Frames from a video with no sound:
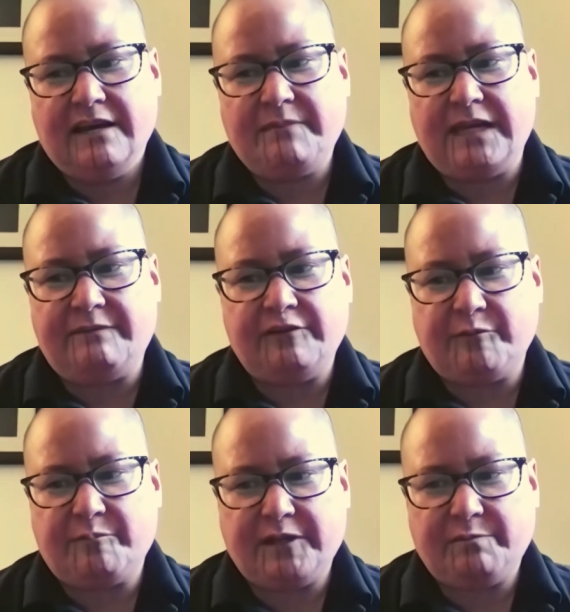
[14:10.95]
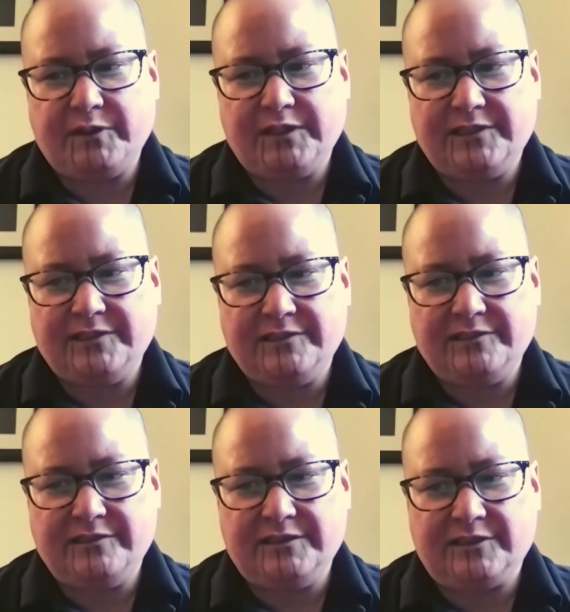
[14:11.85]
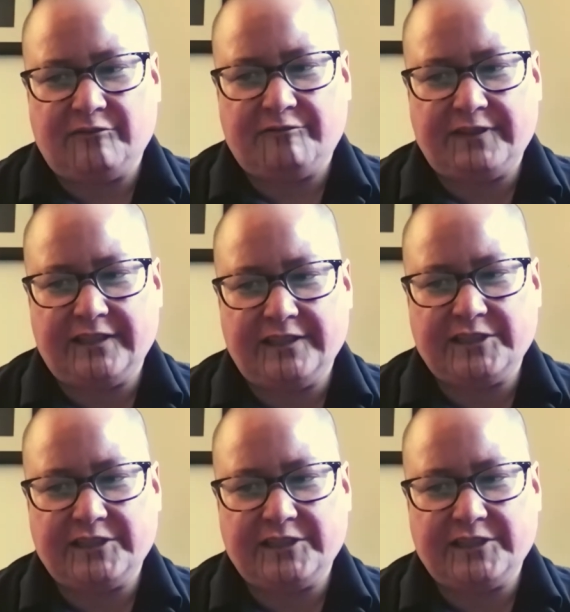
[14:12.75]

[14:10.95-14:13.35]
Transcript: maybe for people who don't feel